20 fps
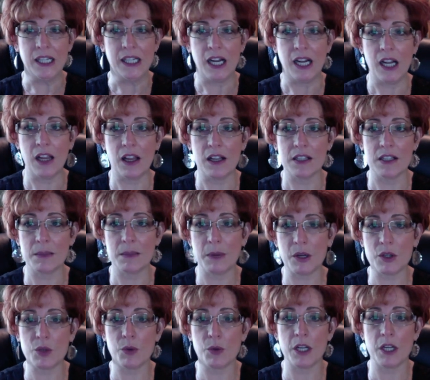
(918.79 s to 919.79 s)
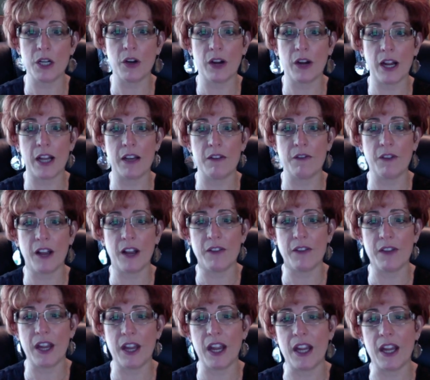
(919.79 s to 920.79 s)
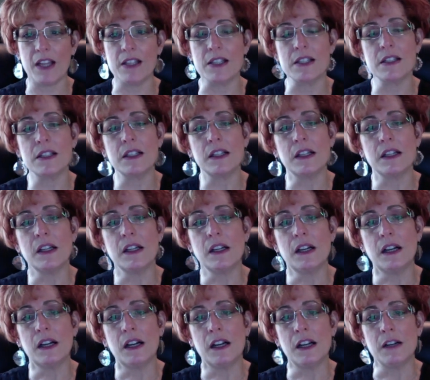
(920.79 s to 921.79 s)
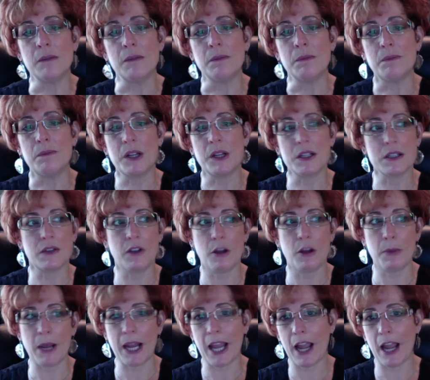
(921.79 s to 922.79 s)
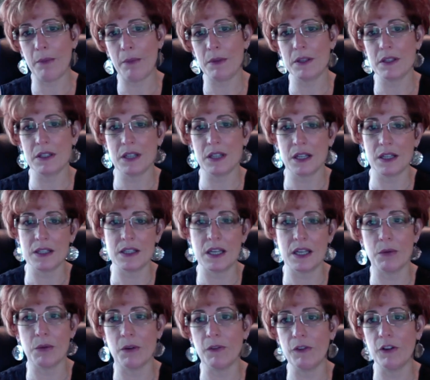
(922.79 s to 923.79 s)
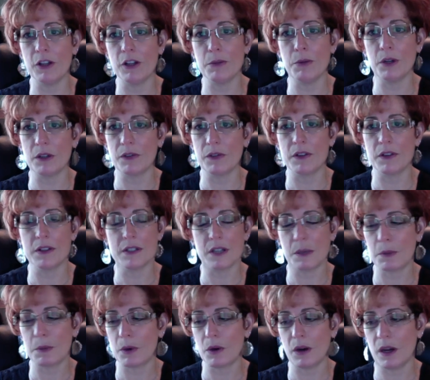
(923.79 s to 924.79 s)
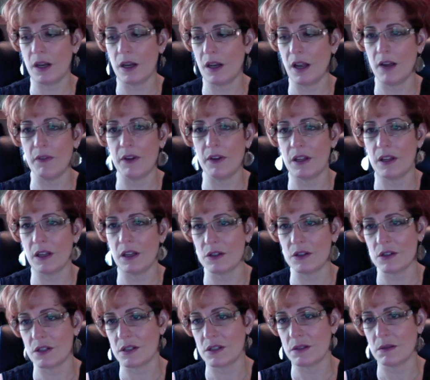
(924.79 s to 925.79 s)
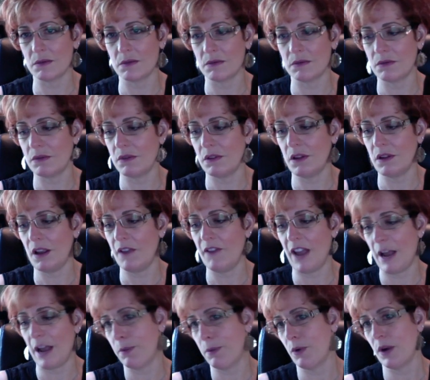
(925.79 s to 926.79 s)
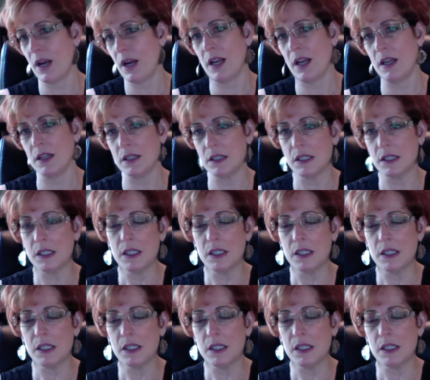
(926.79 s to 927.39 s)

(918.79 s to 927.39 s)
I lost about 20 grand in 5 days because of all my cabins in Tennessee were fully booked for the summer and everything just evaporated.